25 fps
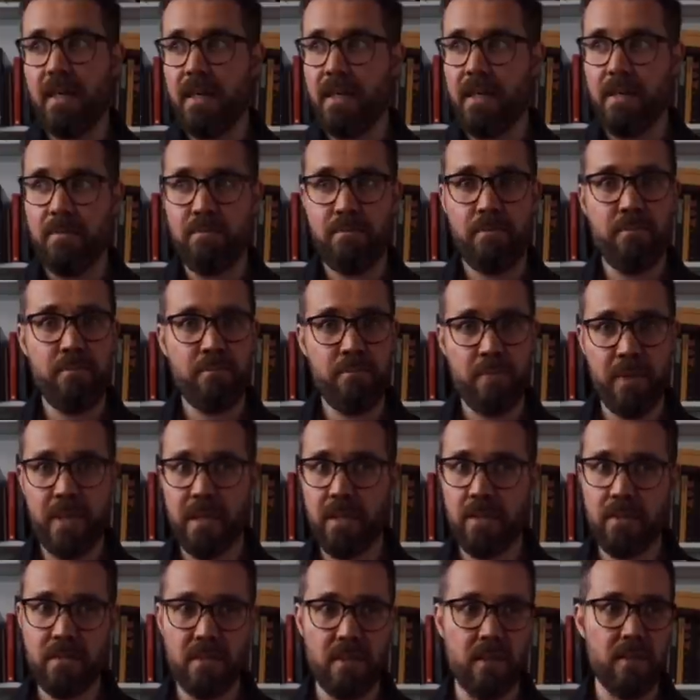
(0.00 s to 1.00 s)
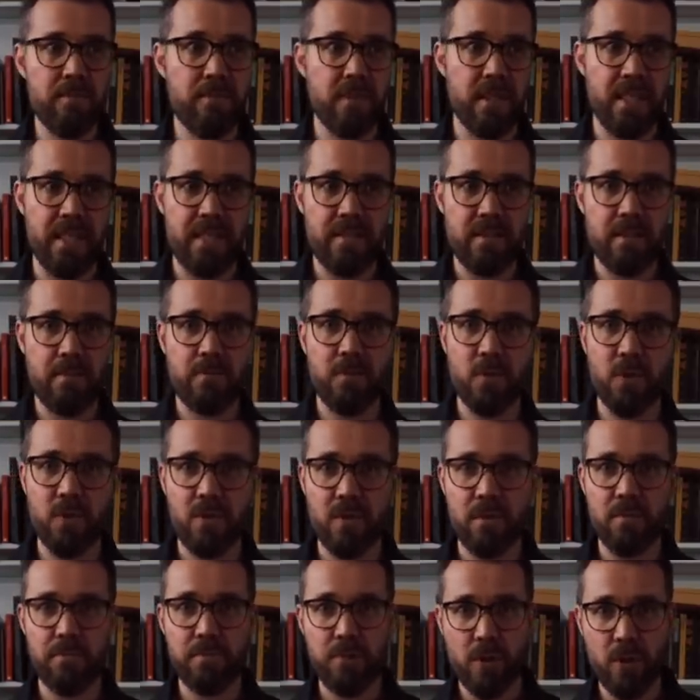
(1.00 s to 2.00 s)
It piles up, it ends up going
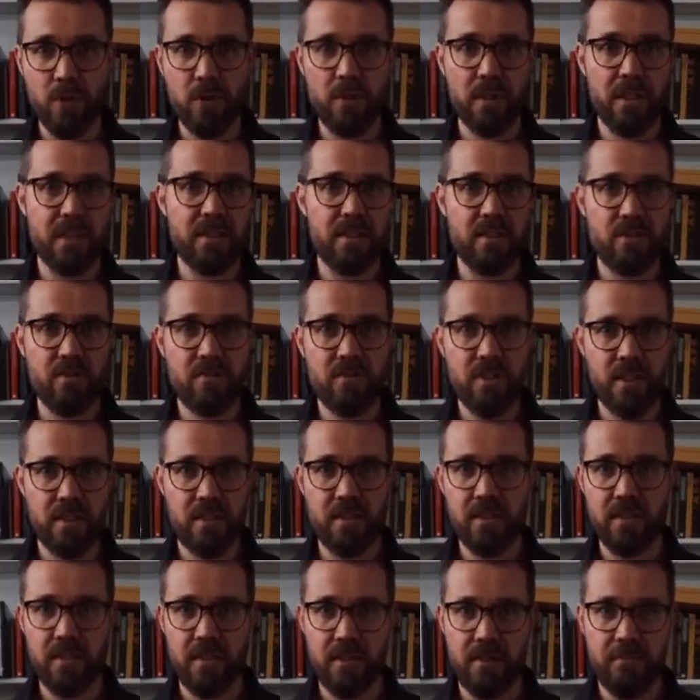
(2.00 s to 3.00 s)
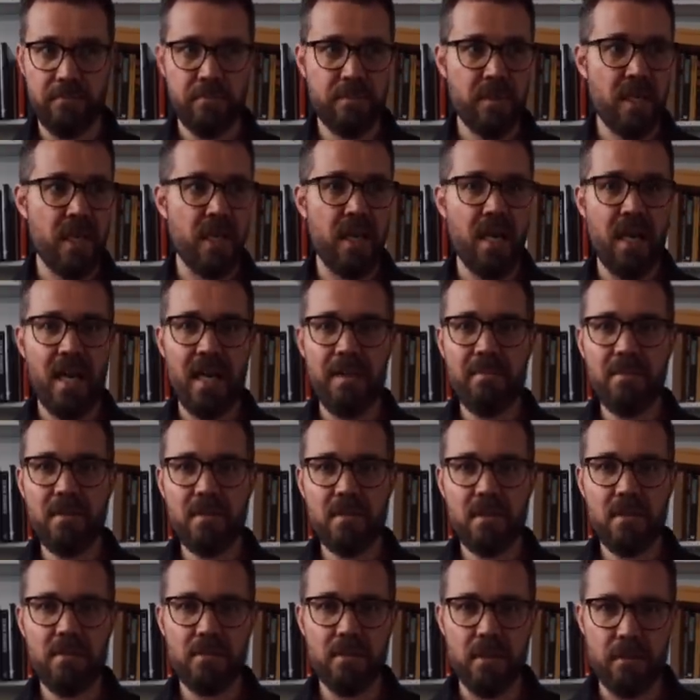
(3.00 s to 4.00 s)
in a bowl and just sitting there. I
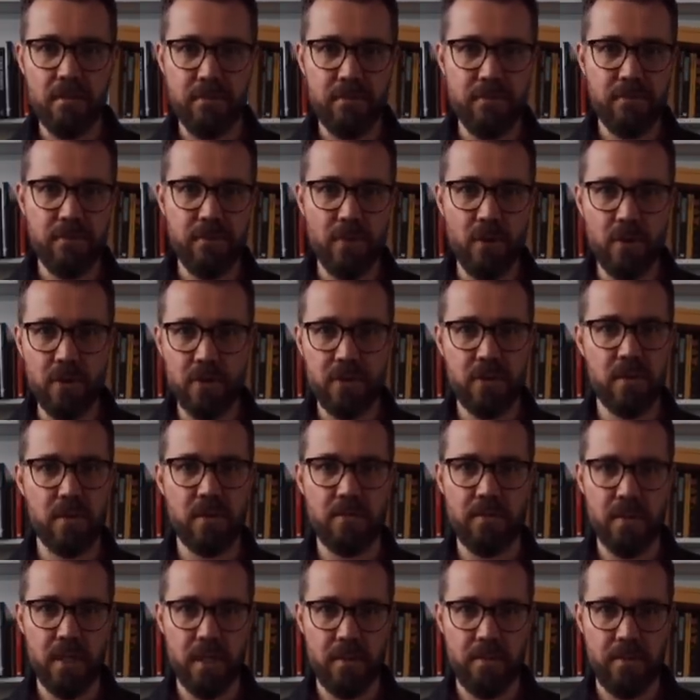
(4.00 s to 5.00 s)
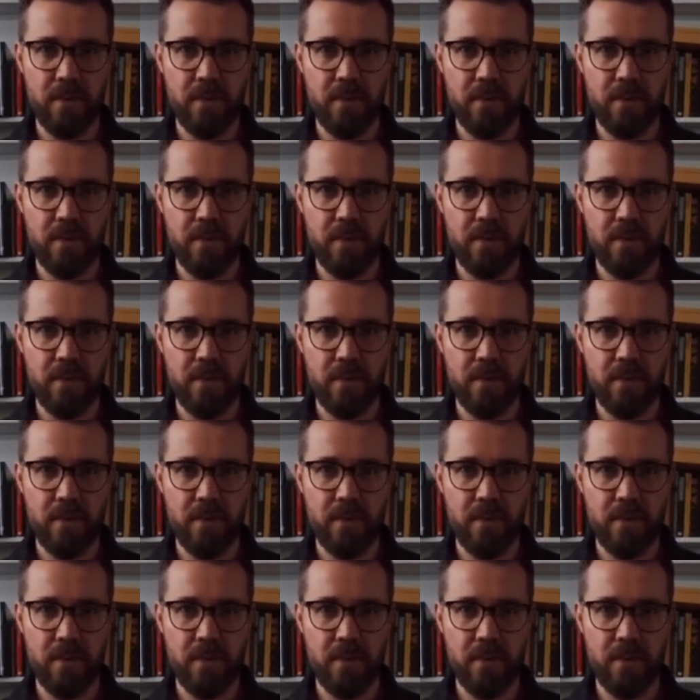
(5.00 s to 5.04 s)
must have a fortune in my